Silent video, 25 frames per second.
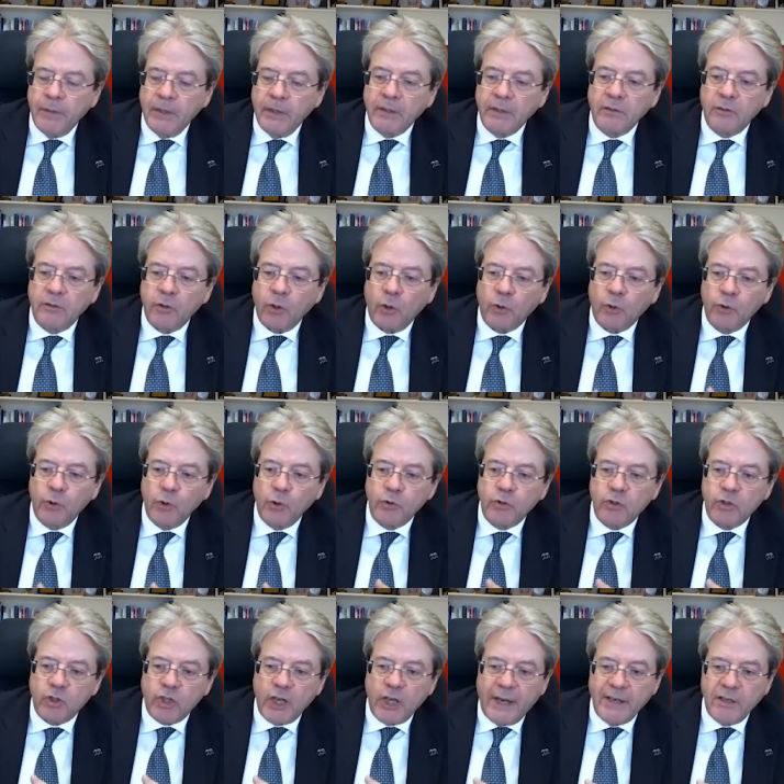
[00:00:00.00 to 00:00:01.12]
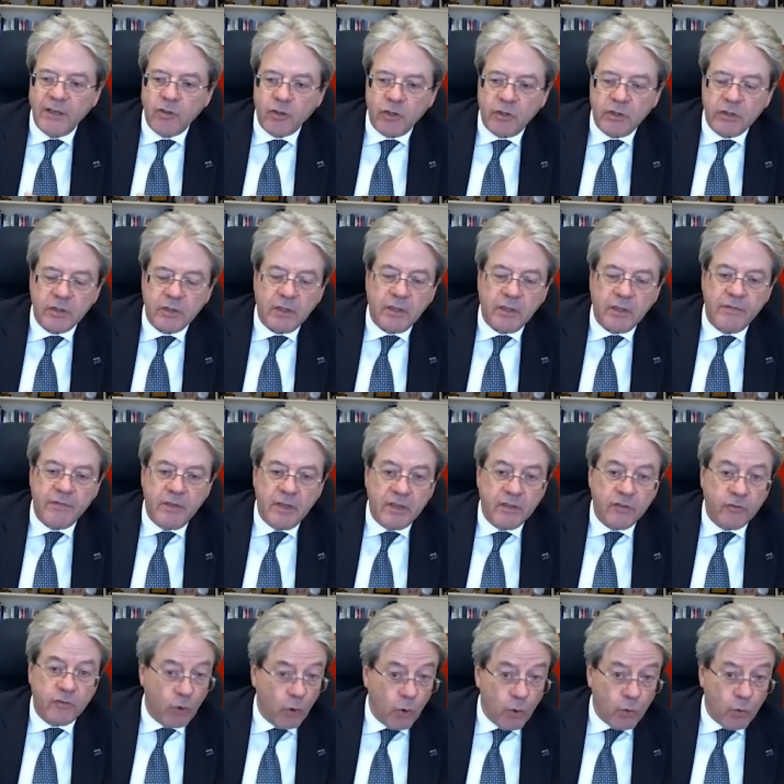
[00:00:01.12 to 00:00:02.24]
introduce changes in
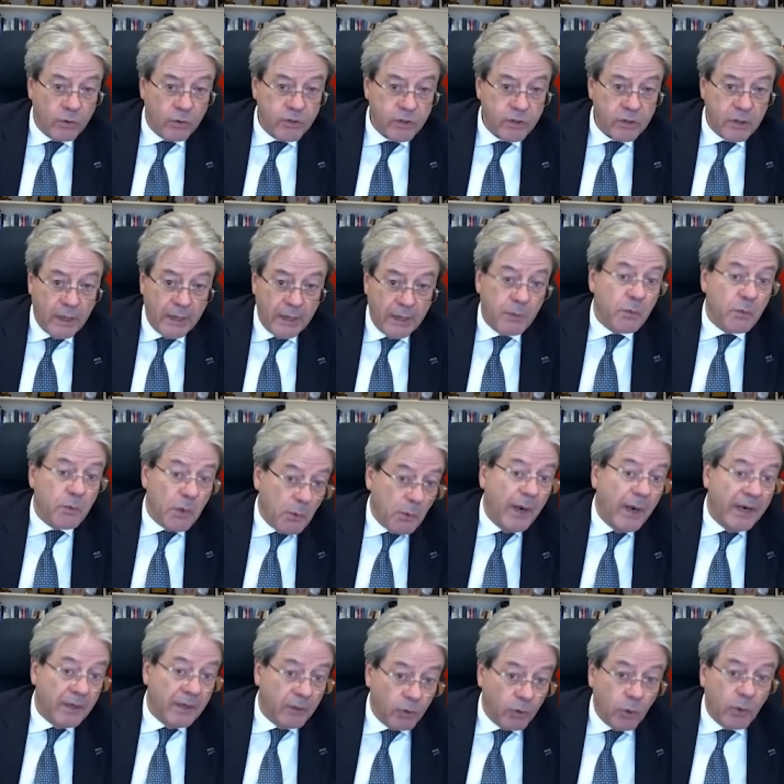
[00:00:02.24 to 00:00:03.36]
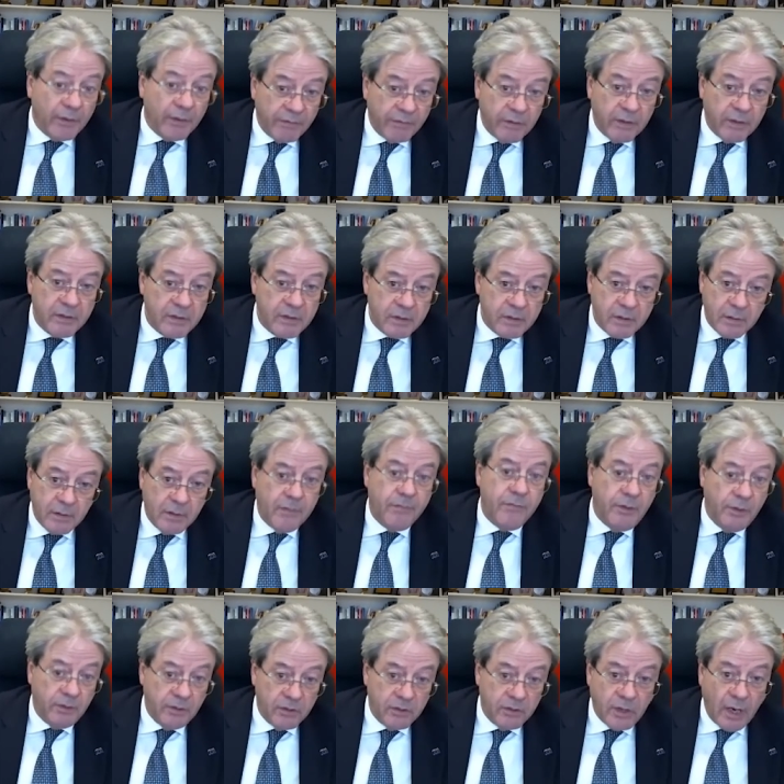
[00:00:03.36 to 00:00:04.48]
these rules, and we were doing this
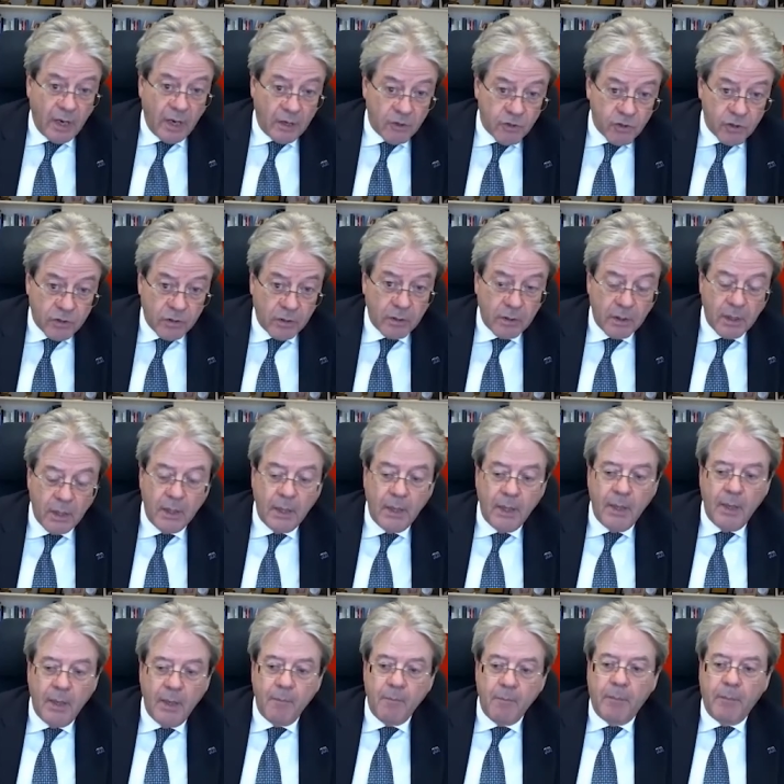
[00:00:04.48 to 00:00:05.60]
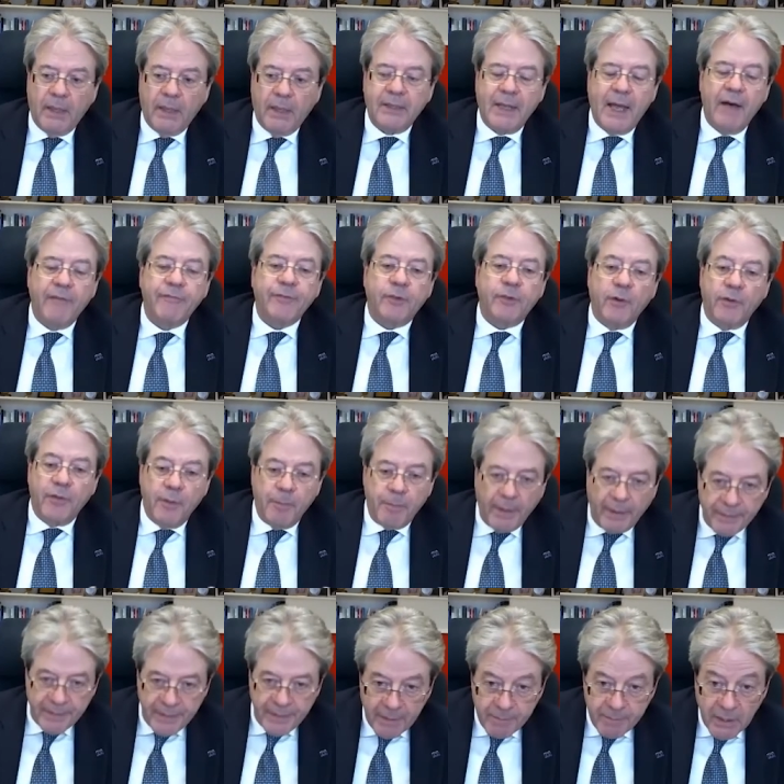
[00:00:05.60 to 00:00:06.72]
in the discussion, but after the
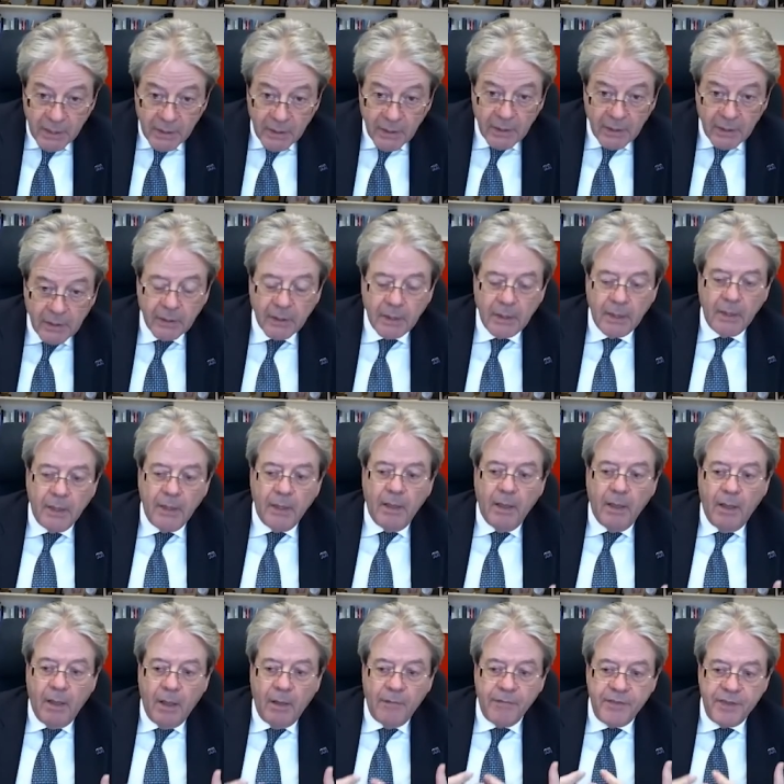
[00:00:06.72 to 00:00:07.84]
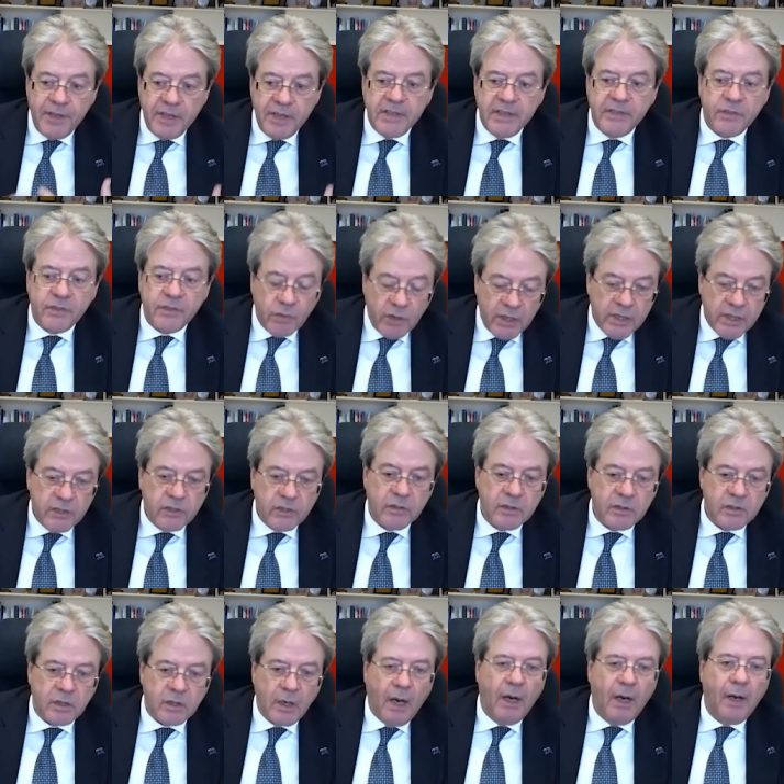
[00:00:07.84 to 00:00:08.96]
pandemic, these
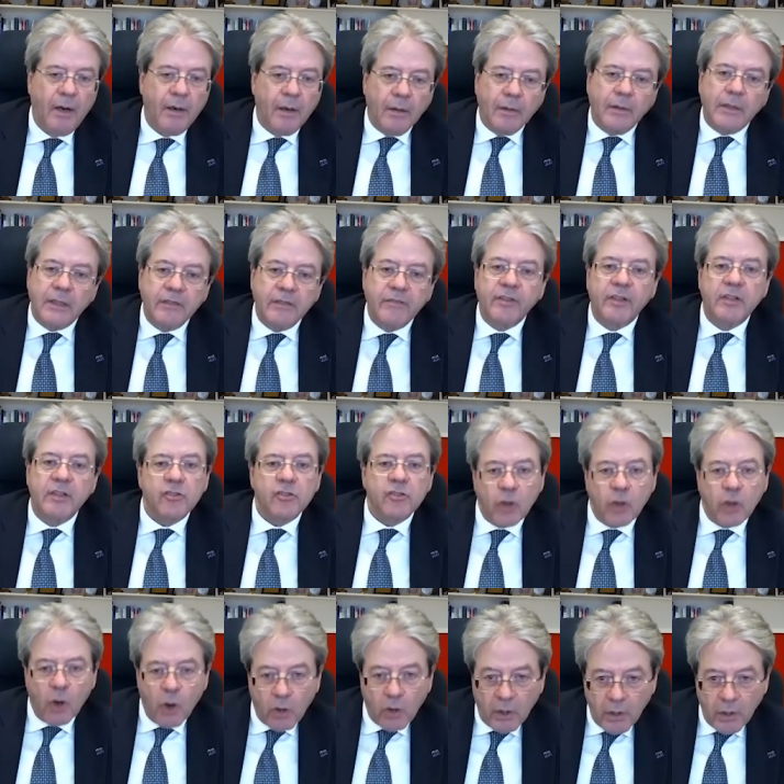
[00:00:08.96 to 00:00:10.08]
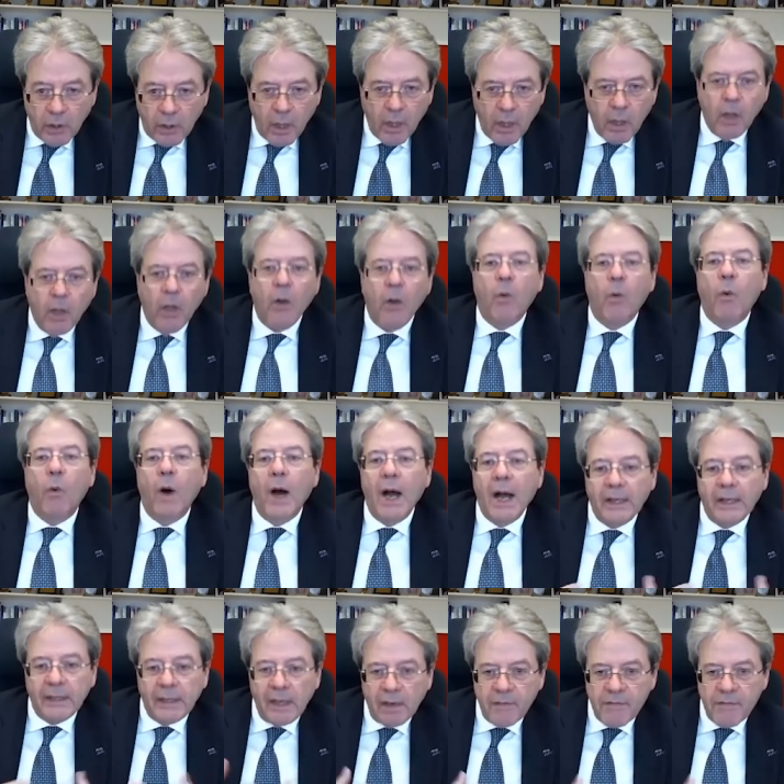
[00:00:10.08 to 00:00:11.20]
reasons are even stronger.
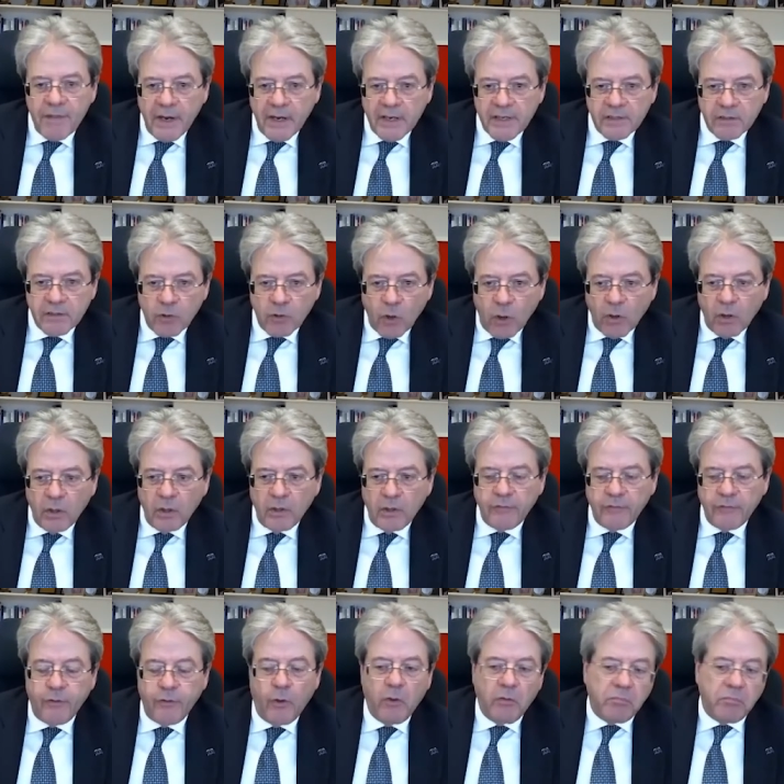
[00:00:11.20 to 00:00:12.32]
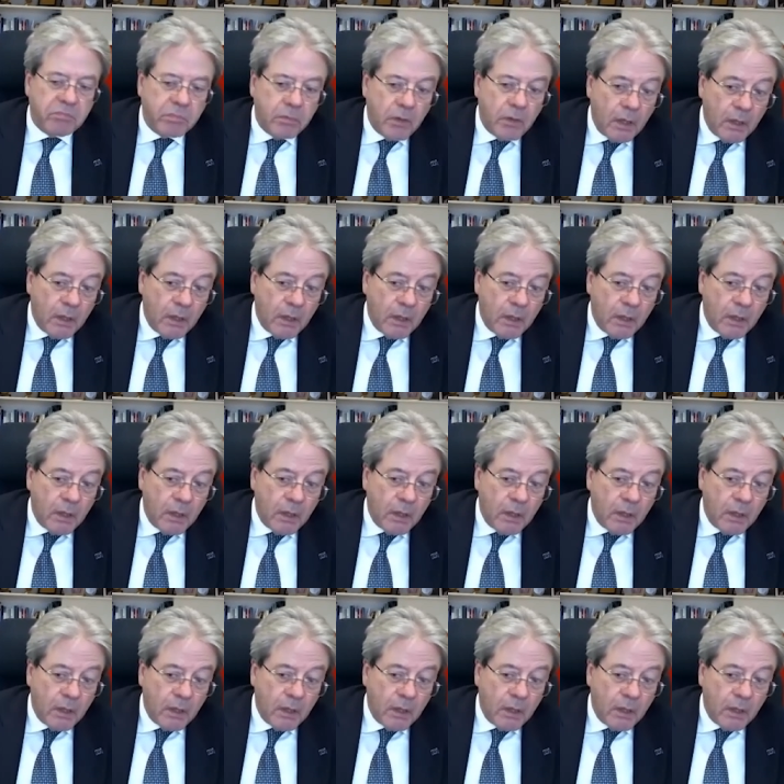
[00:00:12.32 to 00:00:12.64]
Why are they stronger? For